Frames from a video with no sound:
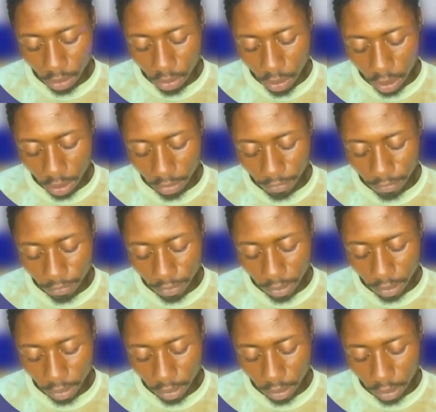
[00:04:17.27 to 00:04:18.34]

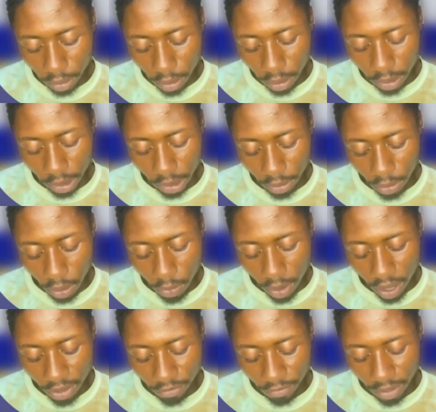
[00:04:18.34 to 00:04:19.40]
non-secure
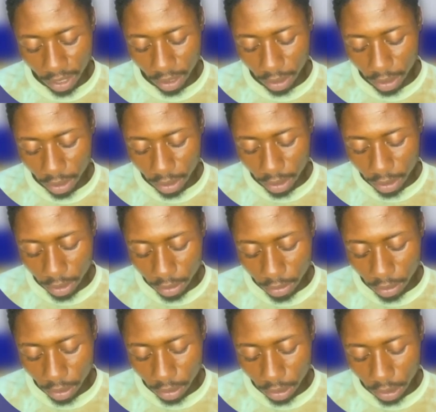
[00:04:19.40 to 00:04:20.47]

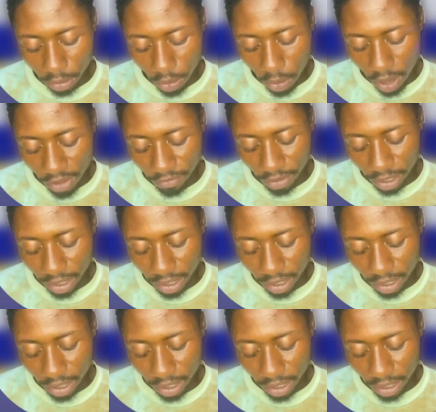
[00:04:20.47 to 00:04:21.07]
Wi-Fi